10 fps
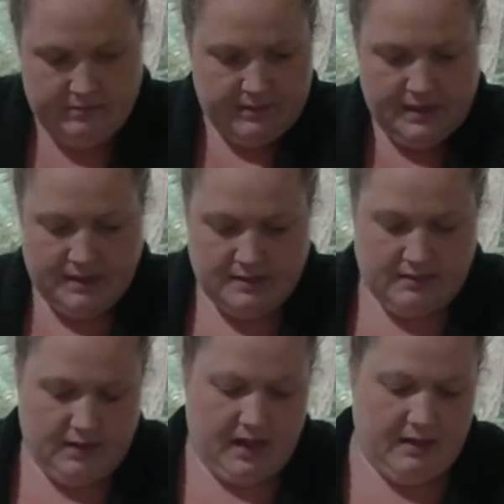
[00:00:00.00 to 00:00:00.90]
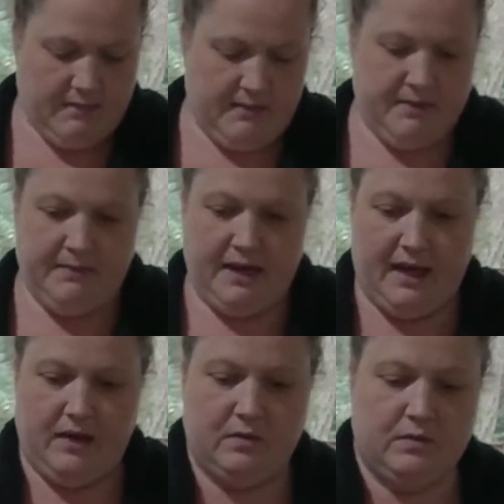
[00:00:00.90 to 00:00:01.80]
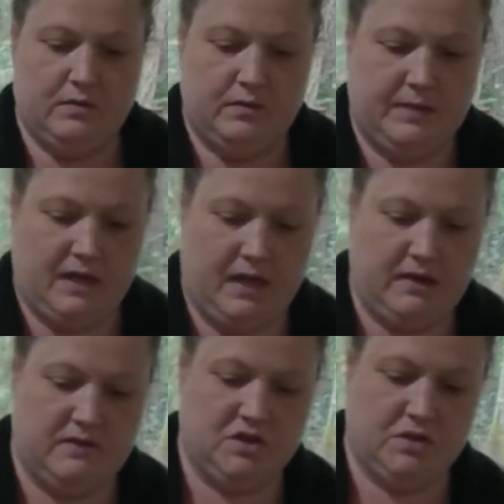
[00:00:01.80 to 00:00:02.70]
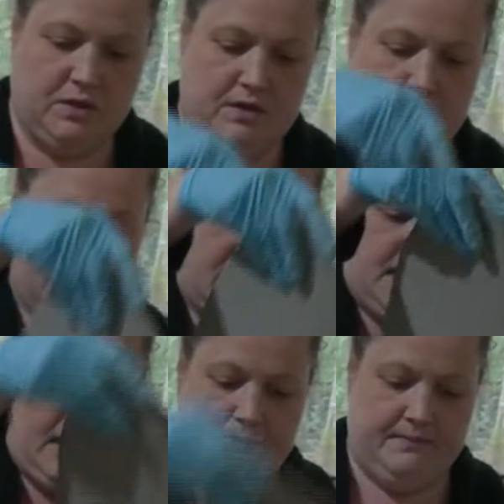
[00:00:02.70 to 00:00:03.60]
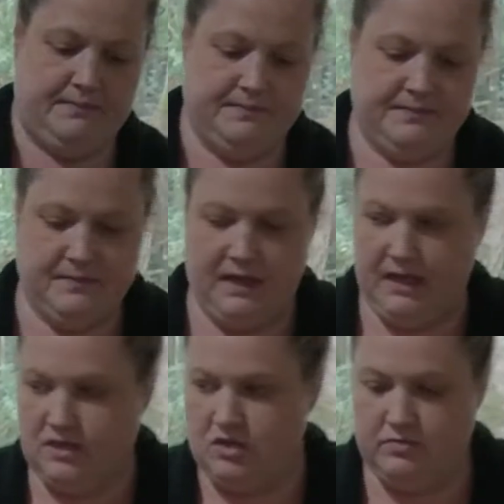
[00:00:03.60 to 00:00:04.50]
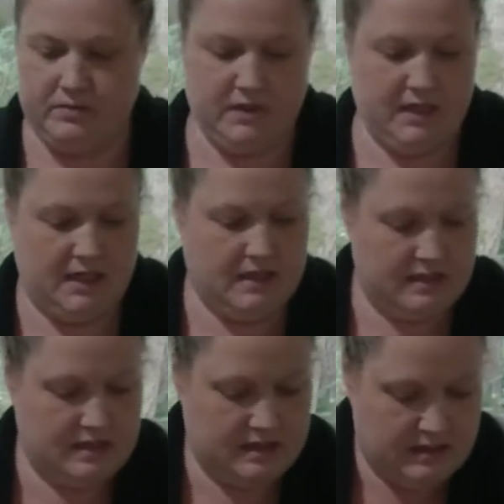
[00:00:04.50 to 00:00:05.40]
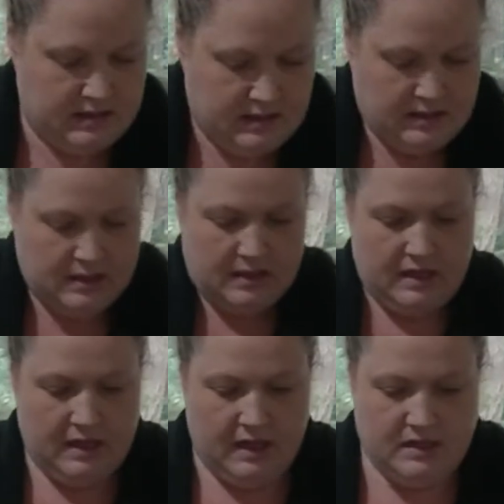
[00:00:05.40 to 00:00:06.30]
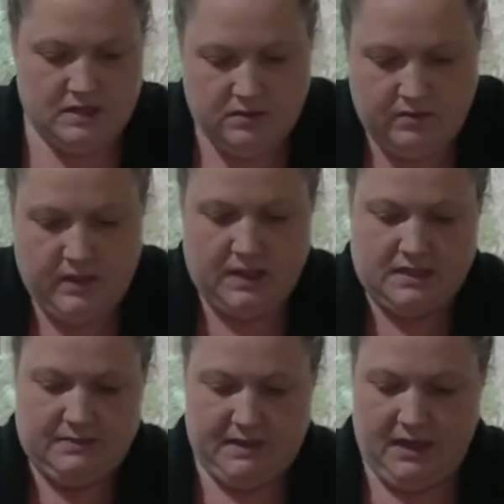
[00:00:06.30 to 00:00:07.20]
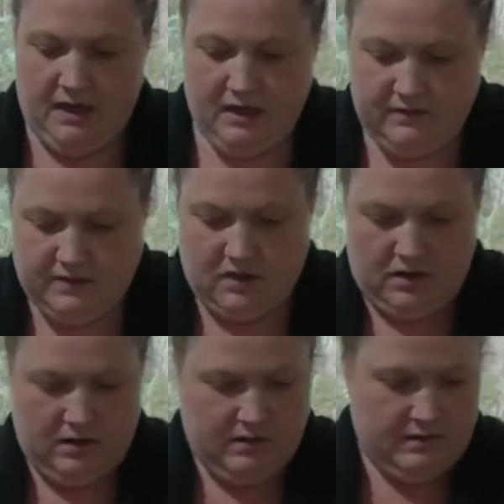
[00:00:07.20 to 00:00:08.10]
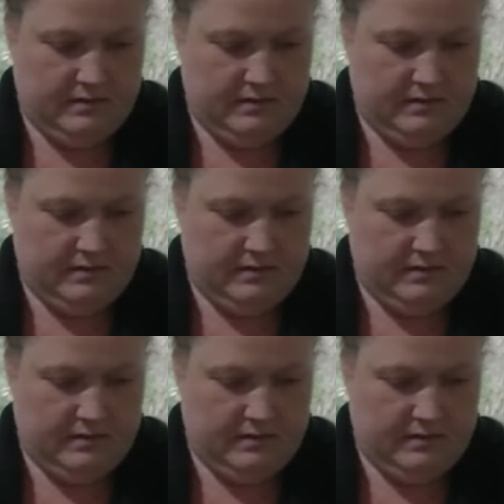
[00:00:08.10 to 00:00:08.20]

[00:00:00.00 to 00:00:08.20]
But that's okay. Maybe my owl will be kind of short this time, like Jubilee's. I do want it to be kind of tall.